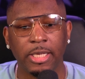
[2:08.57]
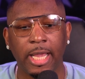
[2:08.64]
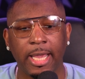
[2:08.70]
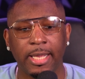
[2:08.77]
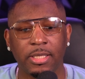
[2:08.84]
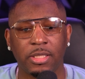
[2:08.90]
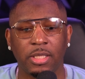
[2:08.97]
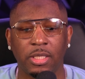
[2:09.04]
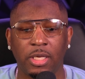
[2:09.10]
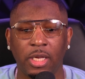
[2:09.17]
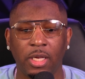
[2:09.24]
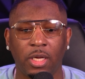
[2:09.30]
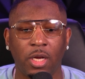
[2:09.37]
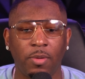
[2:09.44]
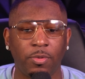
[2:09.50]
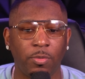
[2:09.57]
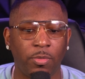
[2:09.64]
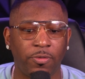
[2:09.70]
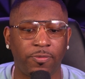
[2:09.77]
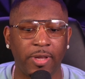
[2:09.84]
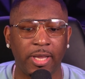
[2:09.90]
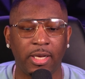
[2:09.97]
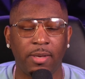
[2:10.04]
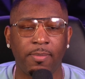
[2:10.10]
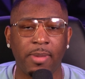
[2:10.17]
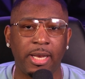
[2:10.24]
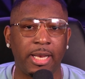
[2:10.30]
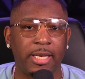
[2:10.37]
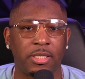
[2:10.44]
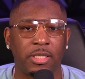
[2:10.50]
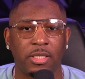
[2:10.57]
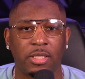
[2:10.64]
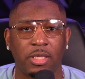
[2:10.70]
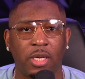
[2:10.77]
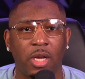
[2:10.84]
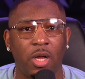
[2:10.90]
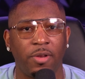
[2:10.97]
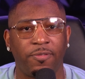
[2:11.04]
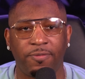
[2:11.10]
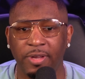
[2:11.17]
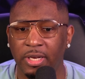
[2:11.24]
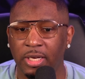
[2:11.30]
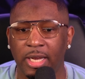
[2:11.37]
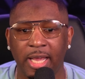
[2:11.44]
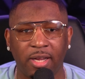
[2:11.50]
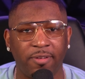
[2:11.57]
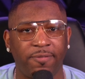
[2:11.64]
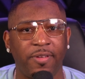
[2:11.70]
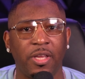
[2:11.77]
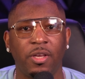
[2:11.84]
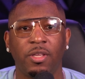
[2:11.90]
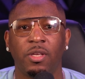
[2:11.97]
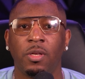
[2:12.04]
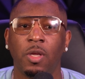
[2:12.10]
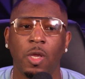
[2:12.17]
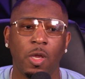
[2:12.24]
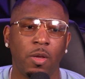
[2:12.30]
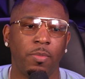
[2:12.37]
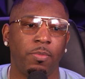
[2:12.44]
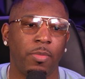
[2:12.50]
yeah, it's the getting comfortable failing, man. That's just the feeling like a failure.